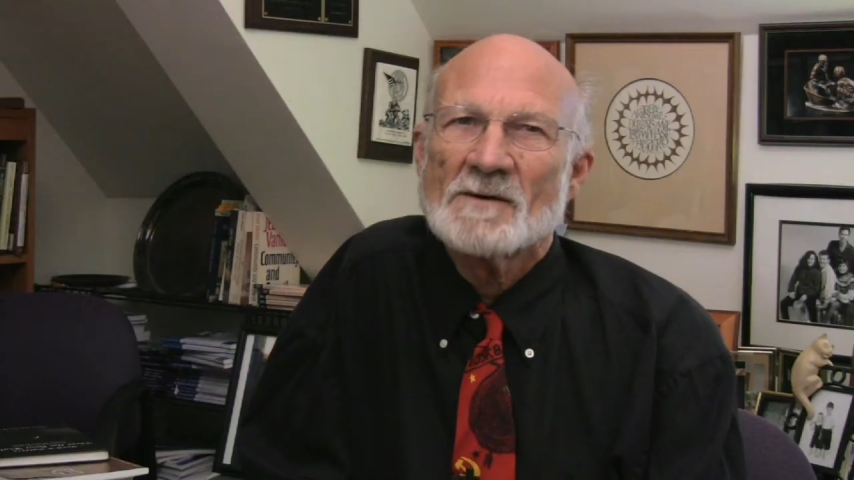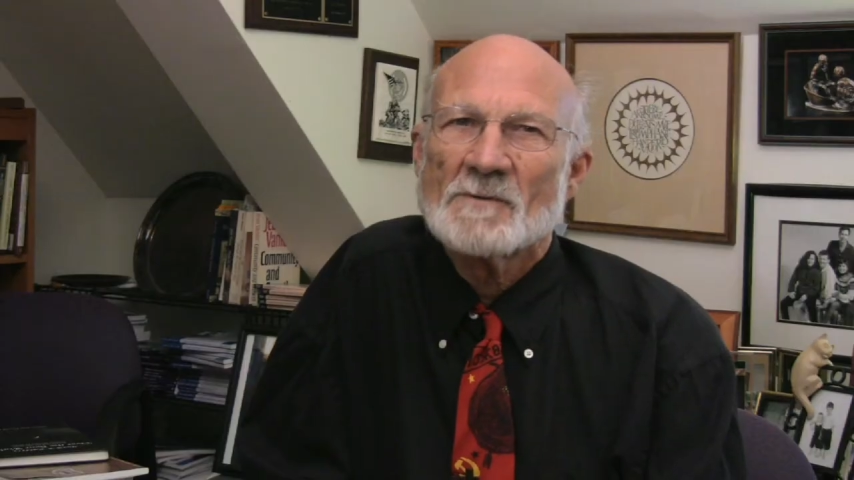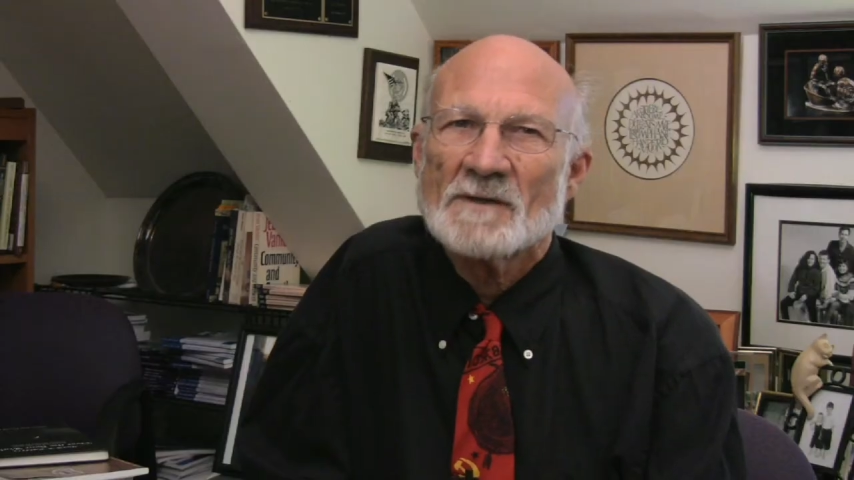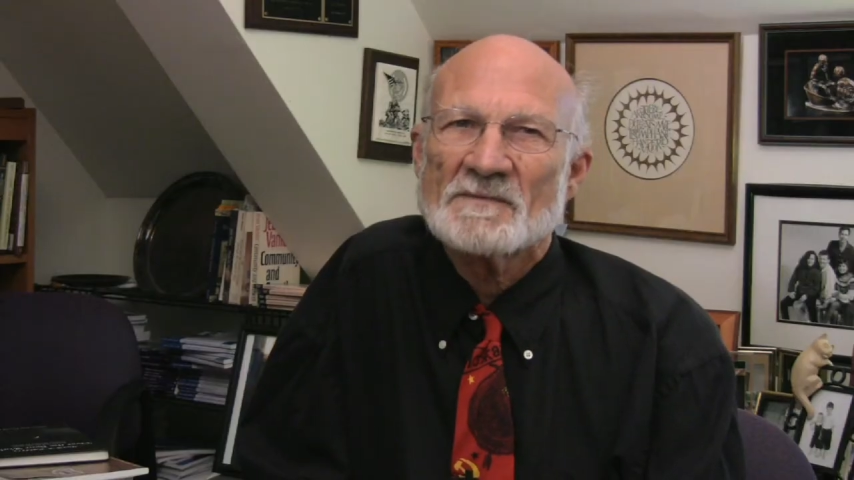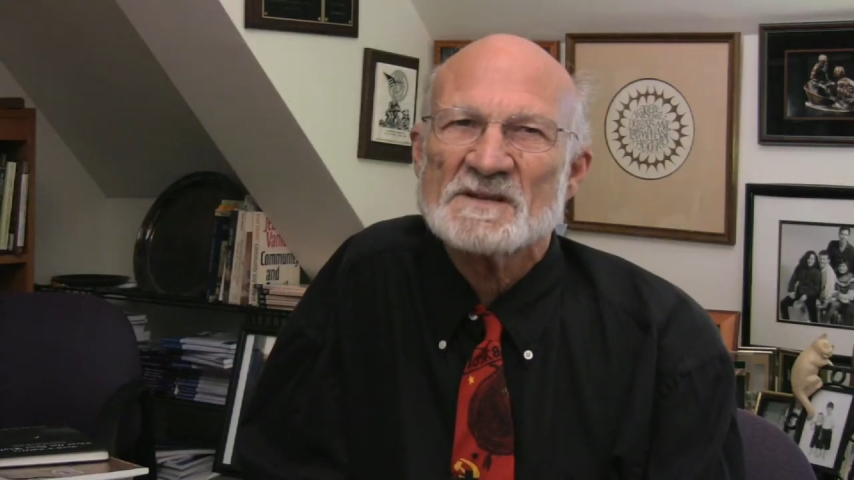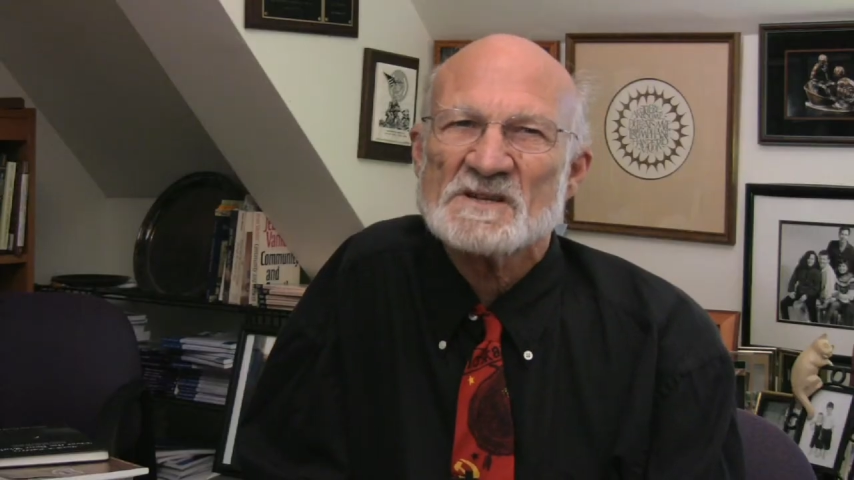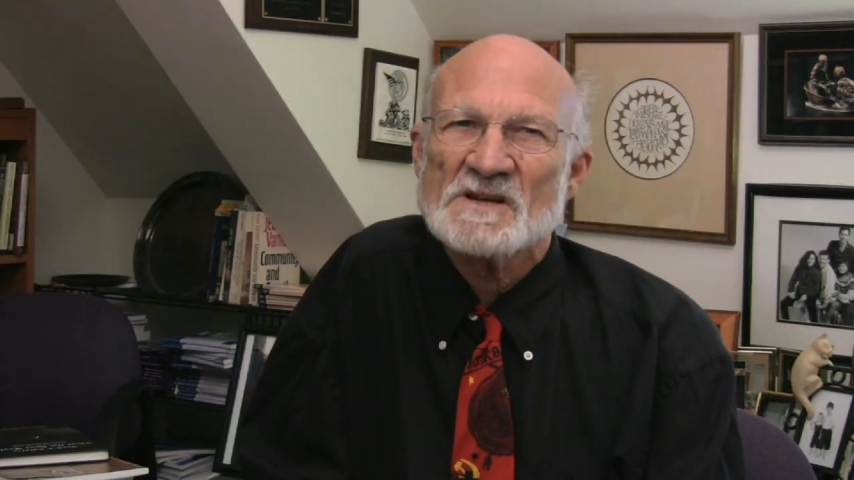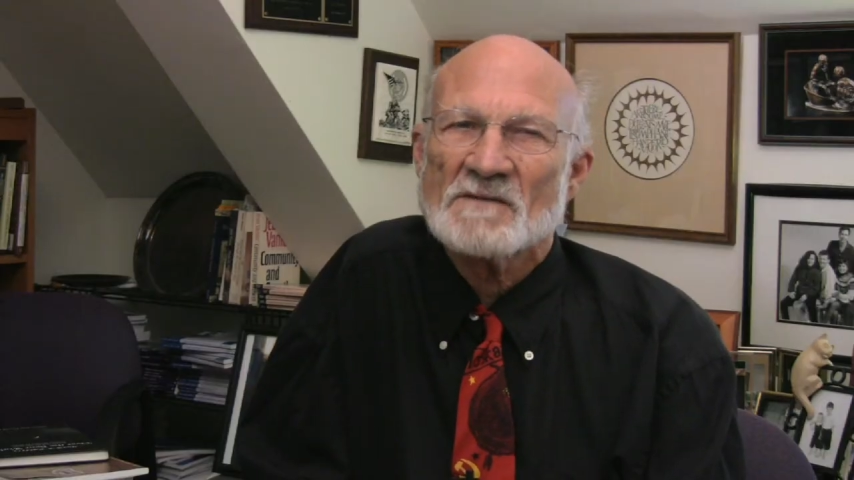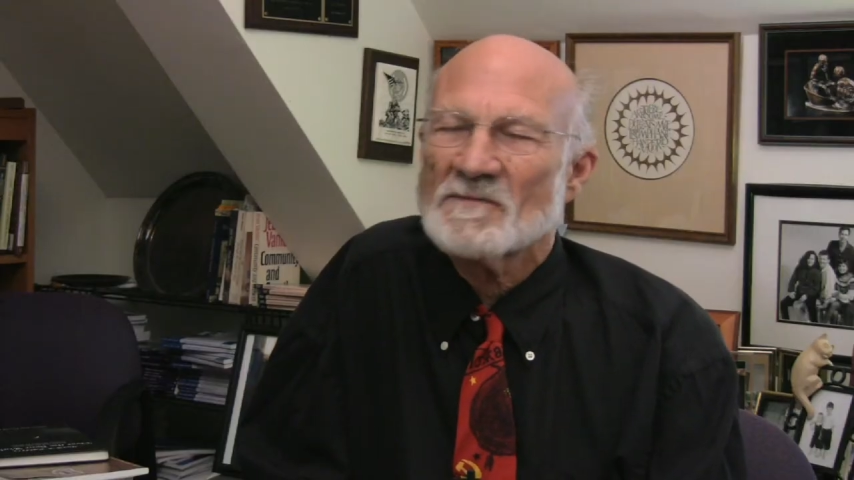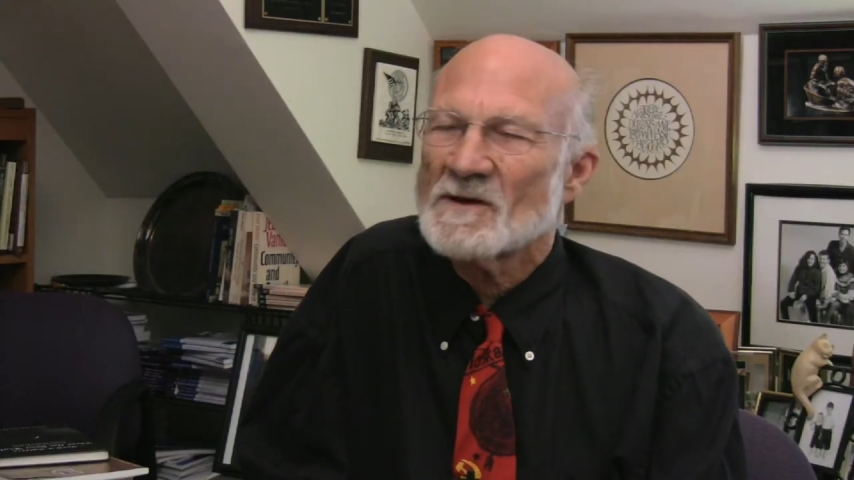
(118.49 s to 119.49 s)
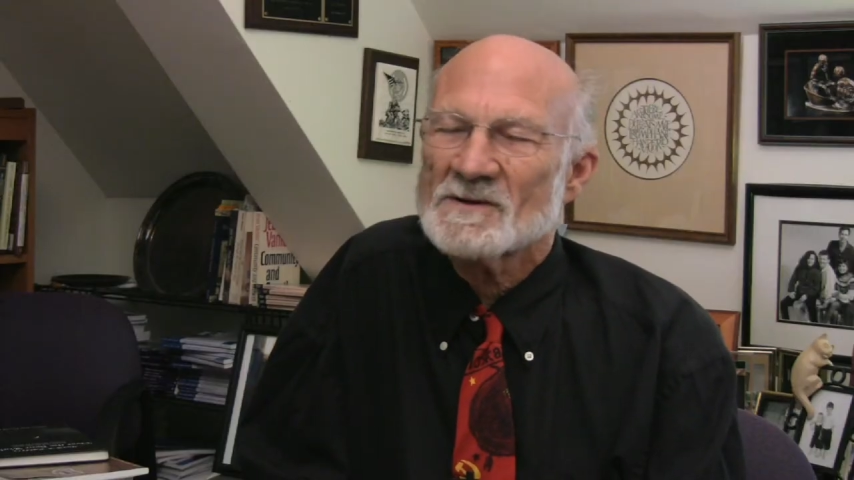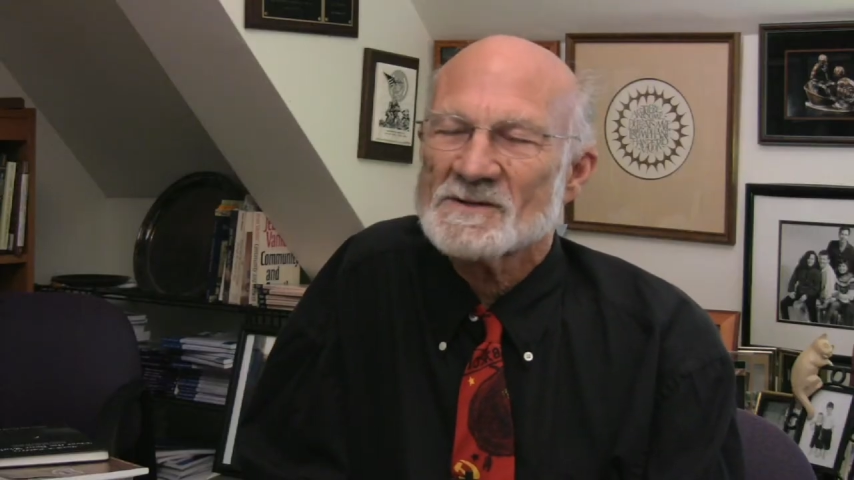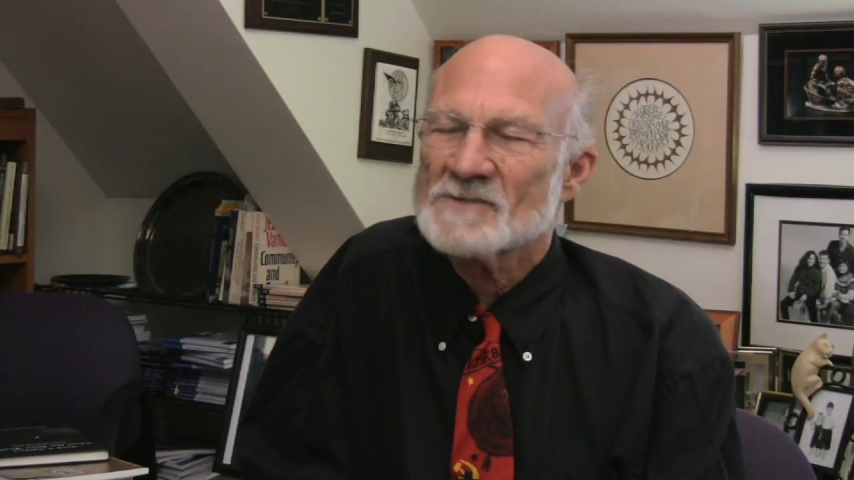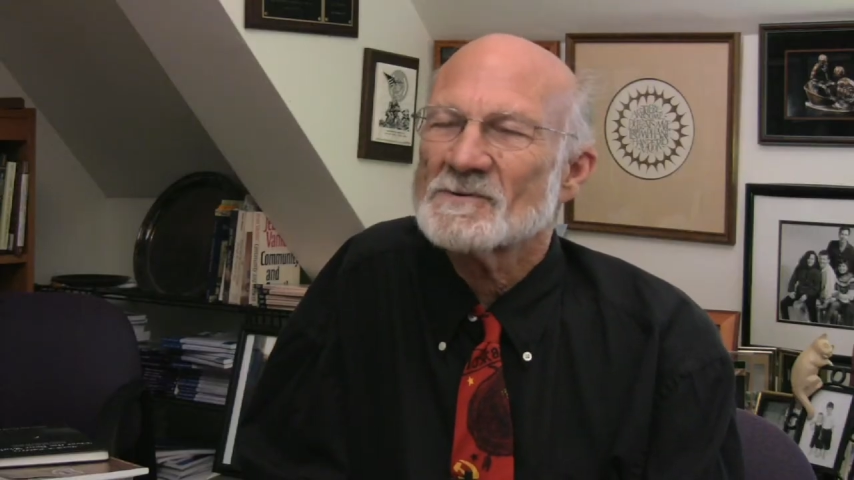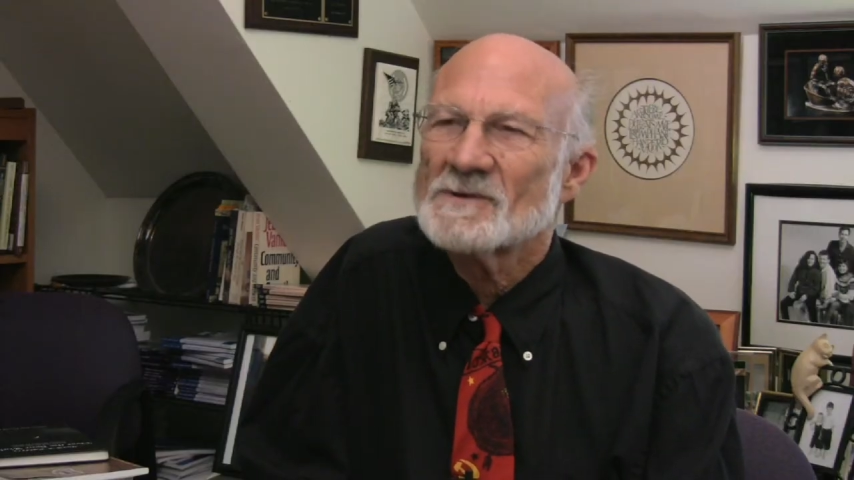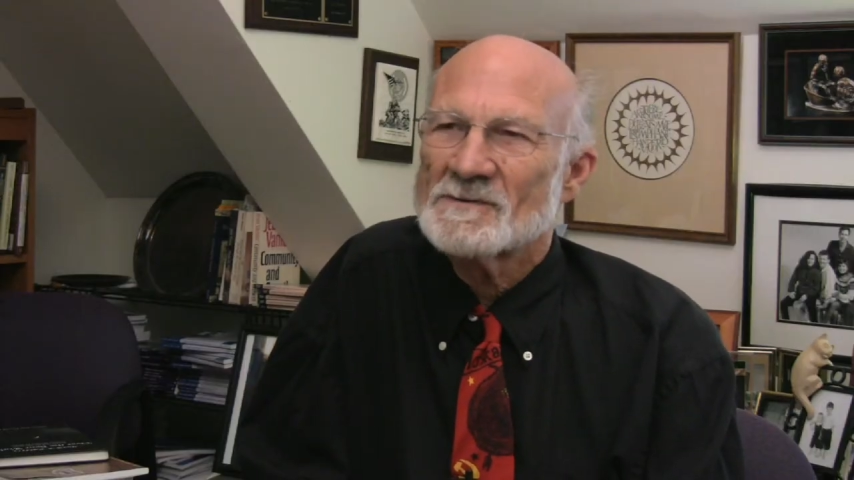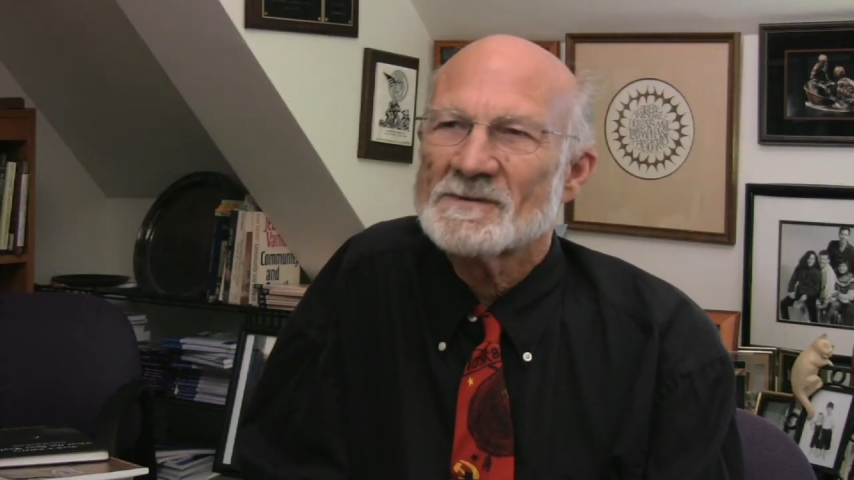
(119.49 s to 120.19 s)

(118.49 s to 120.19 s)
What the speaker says: well, if this stuff falls through,